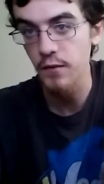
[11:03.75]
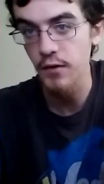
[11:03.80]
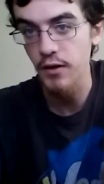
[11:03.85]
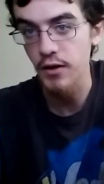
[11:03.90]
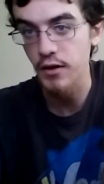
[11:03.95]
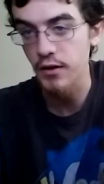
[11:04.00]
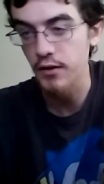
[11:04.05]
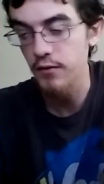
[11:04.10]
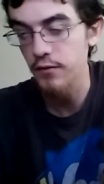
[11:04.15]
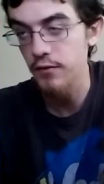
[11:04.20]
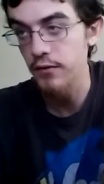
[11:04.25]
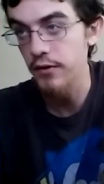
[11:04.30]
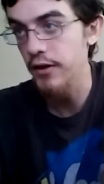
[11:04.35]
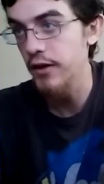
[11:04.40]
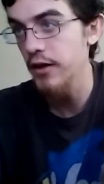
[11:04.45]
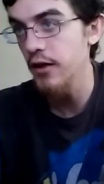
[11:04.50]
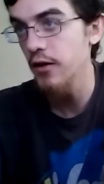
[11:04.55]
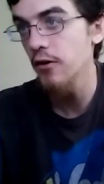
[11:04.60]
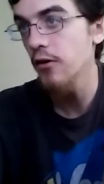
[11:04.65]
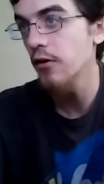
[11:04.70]
of the
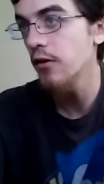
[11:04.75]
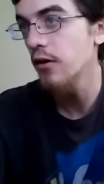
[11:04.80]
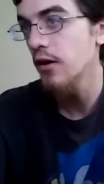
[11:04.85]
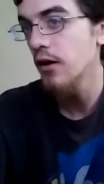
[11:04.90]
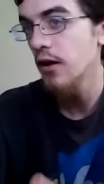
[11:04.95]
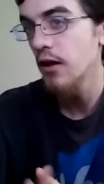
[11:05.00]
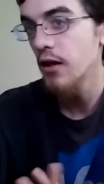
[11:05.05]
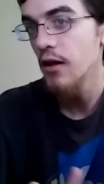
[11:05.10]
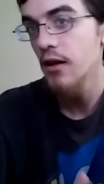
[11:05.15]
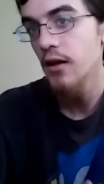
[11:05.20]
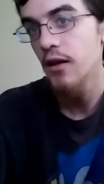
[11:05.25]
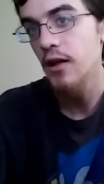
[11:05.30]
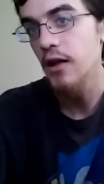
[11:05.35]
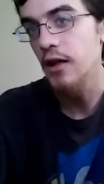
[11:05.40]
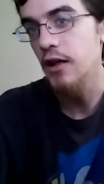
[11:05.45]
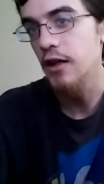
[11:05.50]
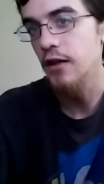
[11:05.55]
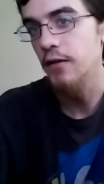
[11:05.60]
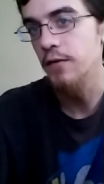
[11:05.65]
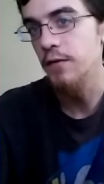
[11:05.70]
video.
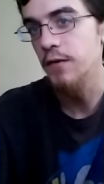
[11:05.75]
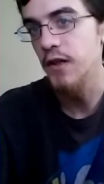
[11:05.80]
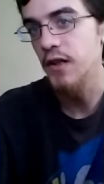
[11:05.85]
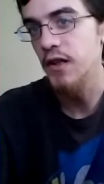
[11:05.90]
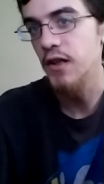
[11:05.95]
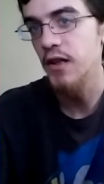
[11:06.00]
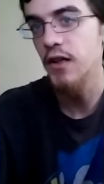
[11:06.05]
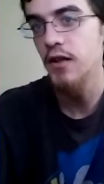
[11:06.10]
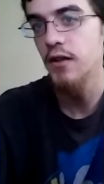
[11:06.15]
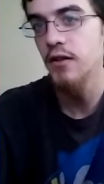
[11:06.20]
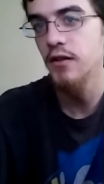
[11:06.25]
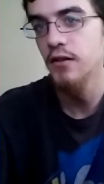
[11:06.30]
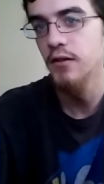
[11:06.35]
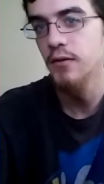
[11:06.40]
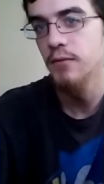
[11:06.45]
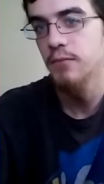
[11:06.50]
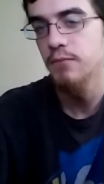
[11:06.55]
If you did,